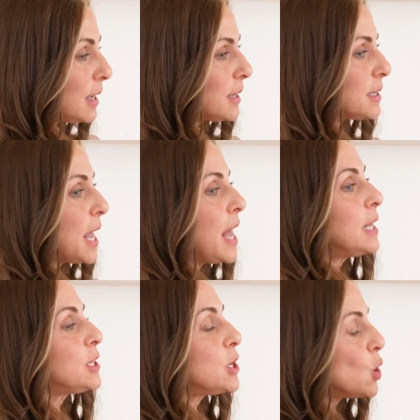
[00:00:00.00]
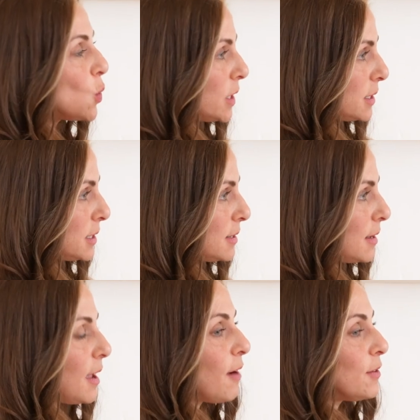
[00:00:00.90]
is to notice
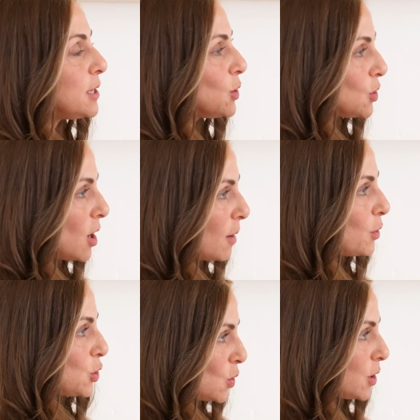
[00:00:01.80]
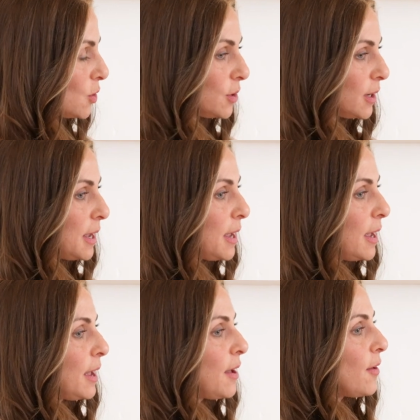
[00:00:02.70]
every single time we're triggered
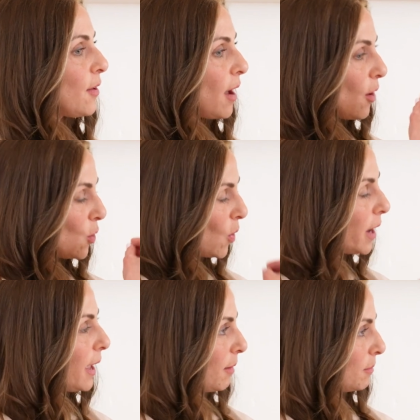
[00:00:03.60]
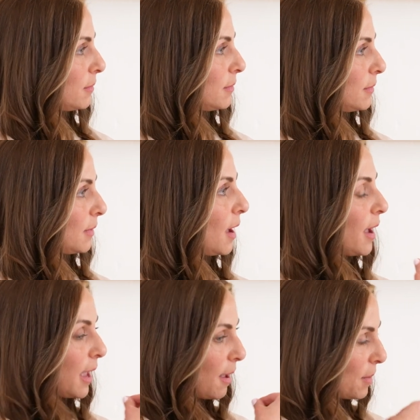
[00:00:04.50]
who I am.
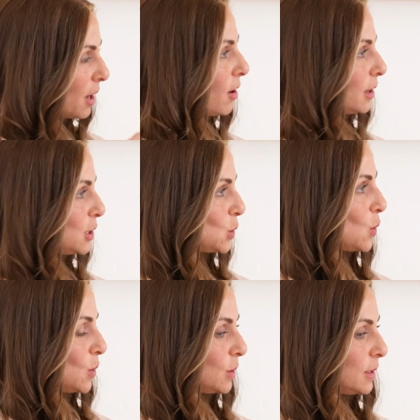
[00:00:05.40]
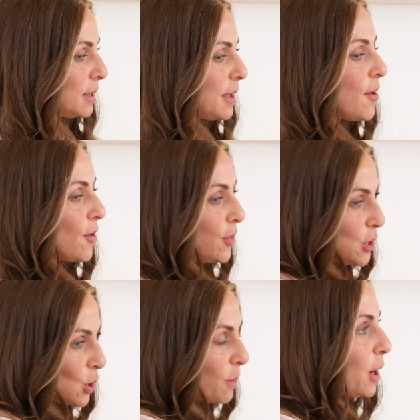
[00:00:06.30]
I am my godly soul.
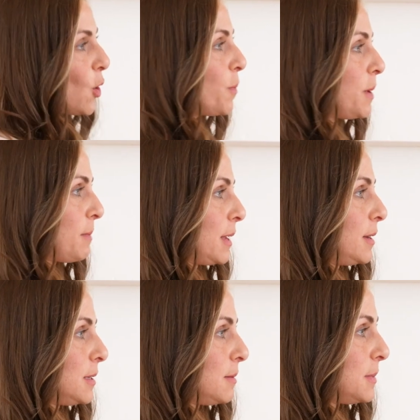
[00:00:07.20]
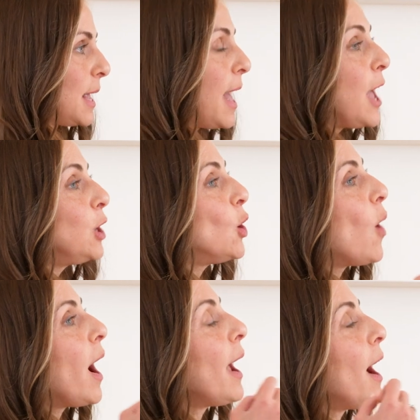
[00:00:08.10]
These are my coping mechanisms.
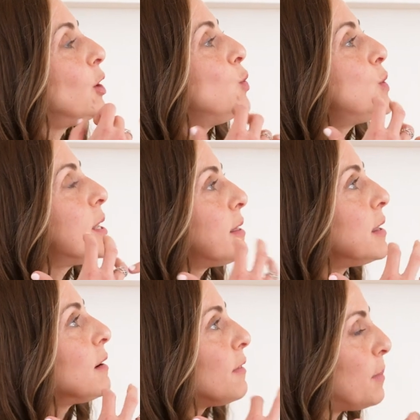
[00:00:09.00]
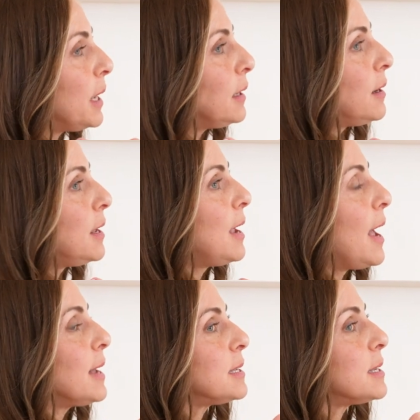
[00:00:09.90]
I used to think of the Beinani
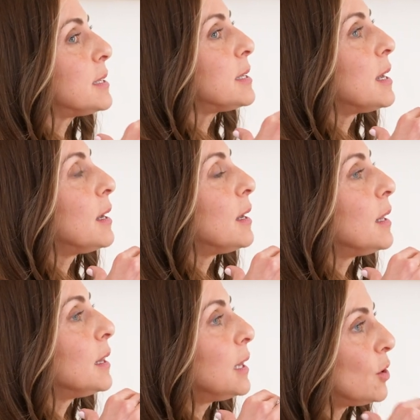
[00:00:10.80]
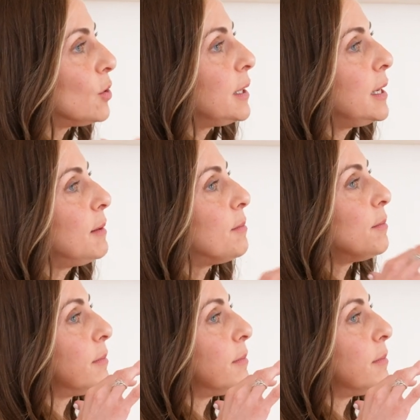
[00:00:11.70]
as literally